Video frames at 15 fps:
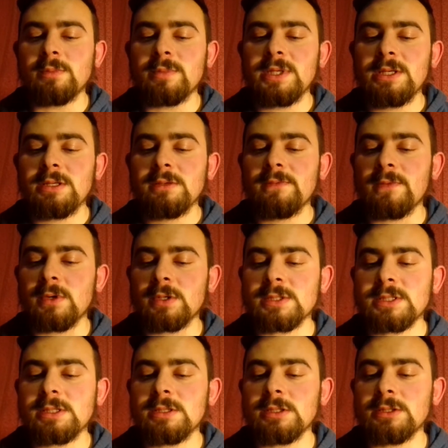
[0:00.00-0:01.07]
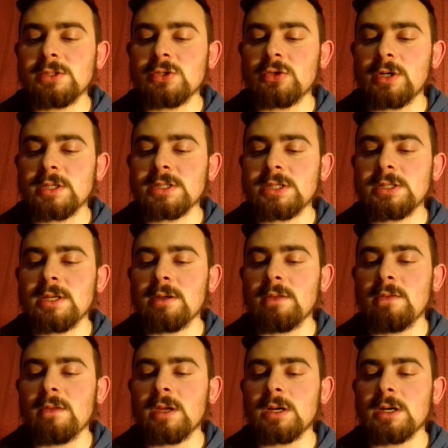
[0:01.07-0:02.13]
on meaning-focused
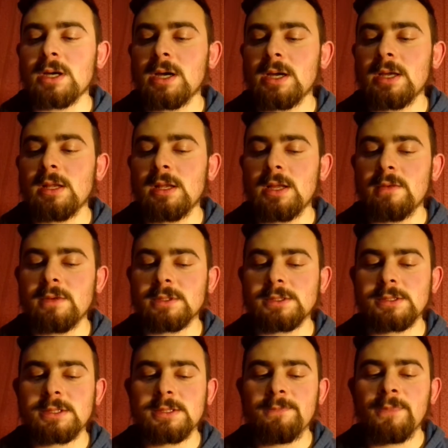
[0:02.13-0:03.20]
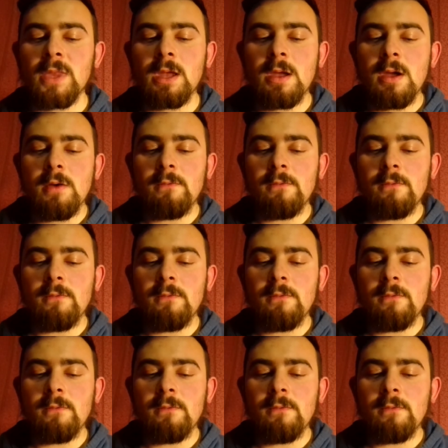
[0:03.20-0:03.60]
instruction at the higher levels.